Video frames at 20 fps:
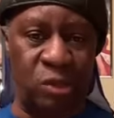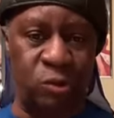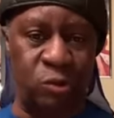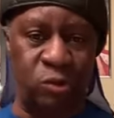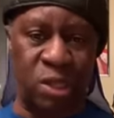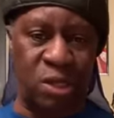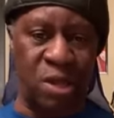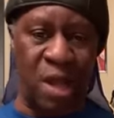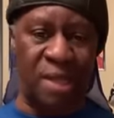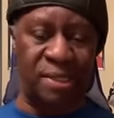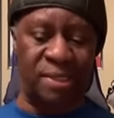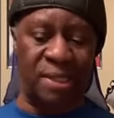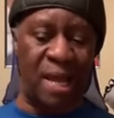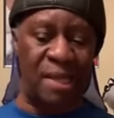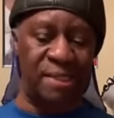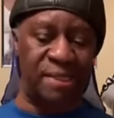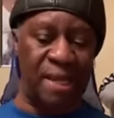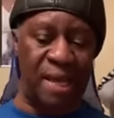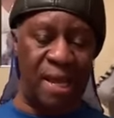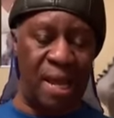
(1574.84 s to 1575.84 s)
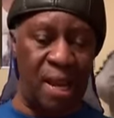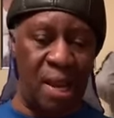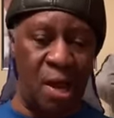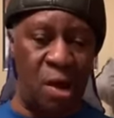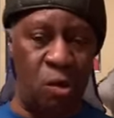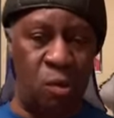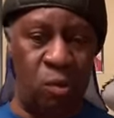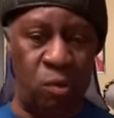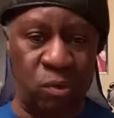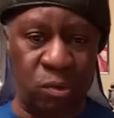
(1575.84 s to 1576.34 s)
you gotta do. Tell y'all, auntie, I said
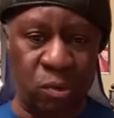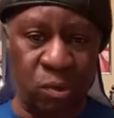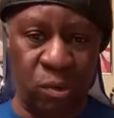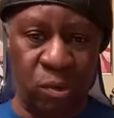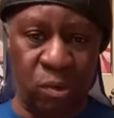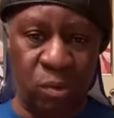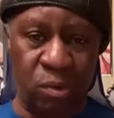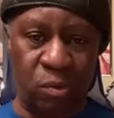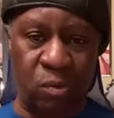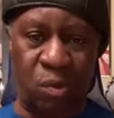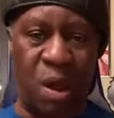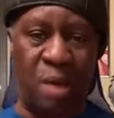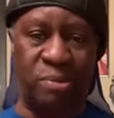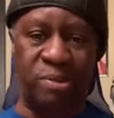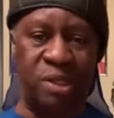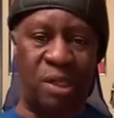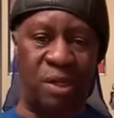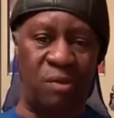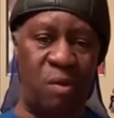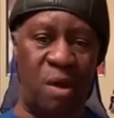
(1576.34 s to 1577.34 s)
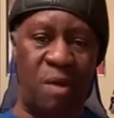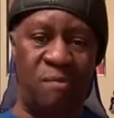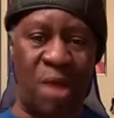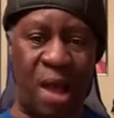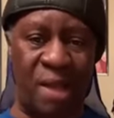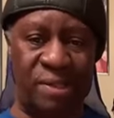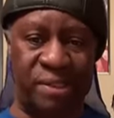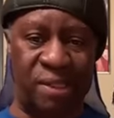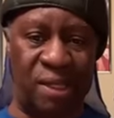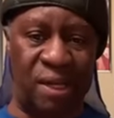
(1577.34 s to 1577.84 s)
hello. Where she, where
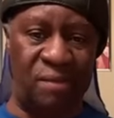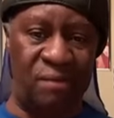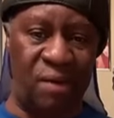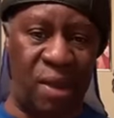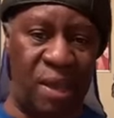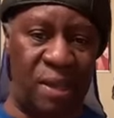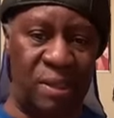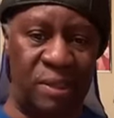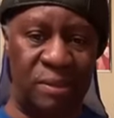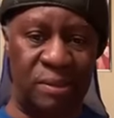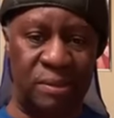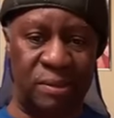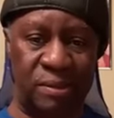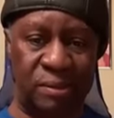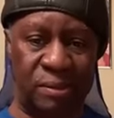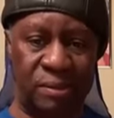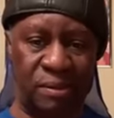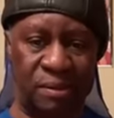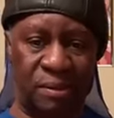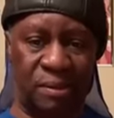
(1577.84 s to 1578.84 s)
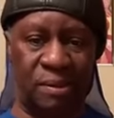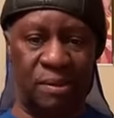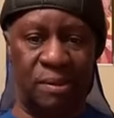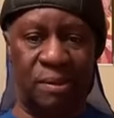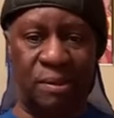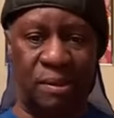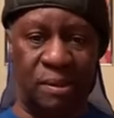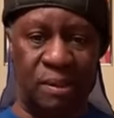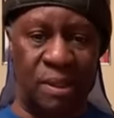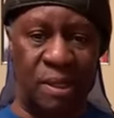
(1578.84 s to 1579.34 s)
your auntie live at?
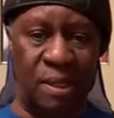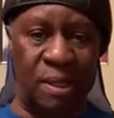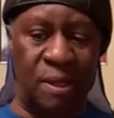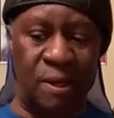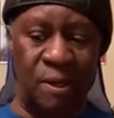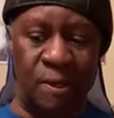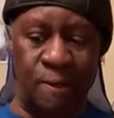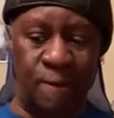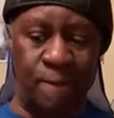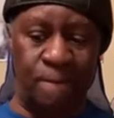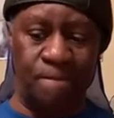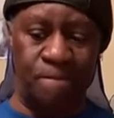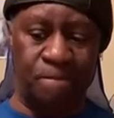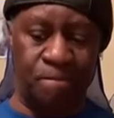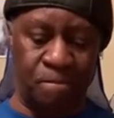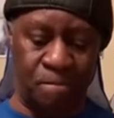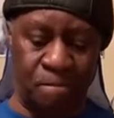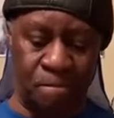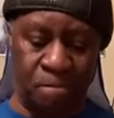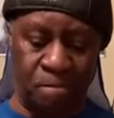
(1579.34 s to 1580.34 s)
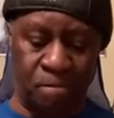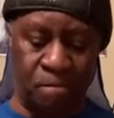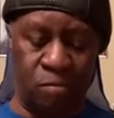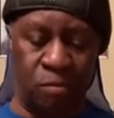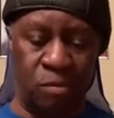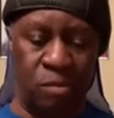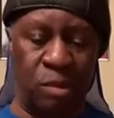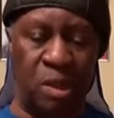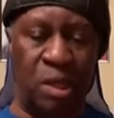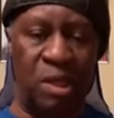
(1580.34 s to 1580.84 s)
Um,
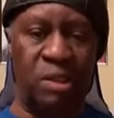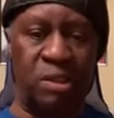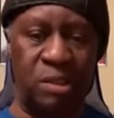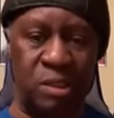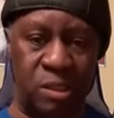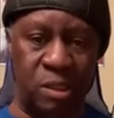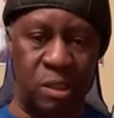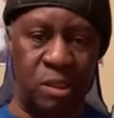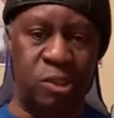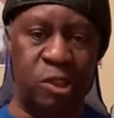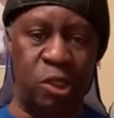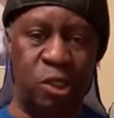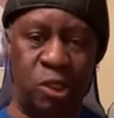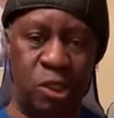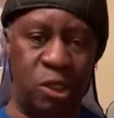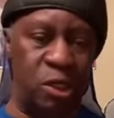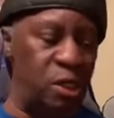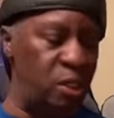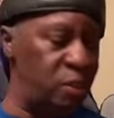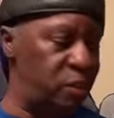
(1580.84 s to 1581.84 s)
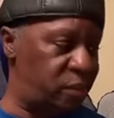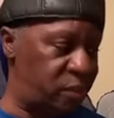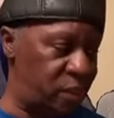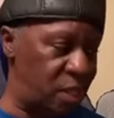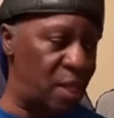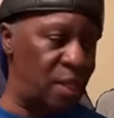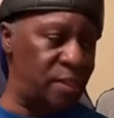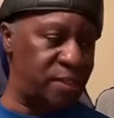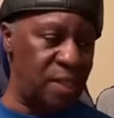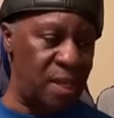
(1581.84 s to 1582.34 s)
is, is, she good?
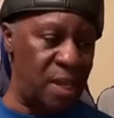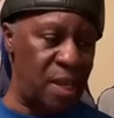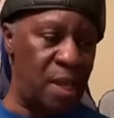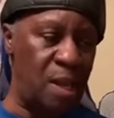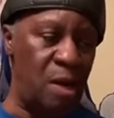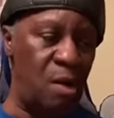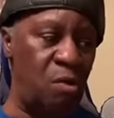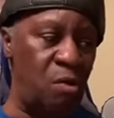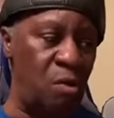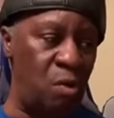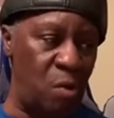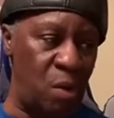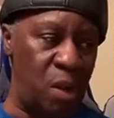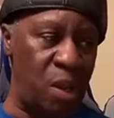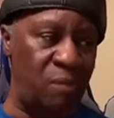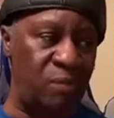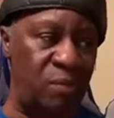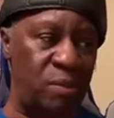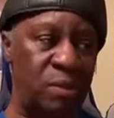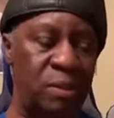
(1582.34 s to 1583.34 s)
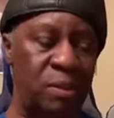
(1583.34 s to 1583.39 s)
Tell her I said hello she got or whatever. A